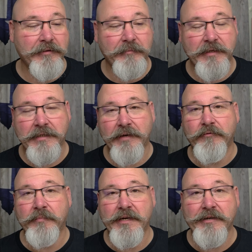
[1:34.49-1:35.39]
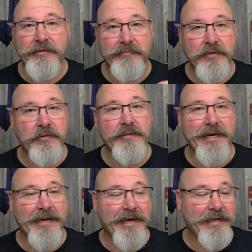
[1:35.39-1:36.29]
It'll be 7 p.m.
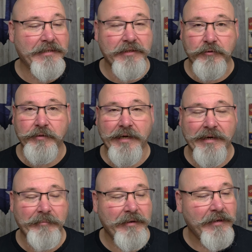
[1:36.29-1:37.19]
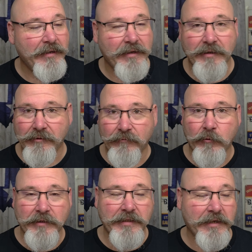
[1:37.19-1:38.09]
Tuesday night, Central Time. Look
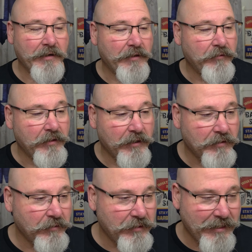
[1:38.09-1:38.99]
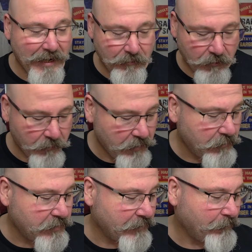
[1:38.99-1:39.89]
forward to seeing all of you there. So today, what are we
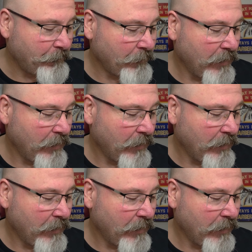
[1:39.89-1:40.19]
using?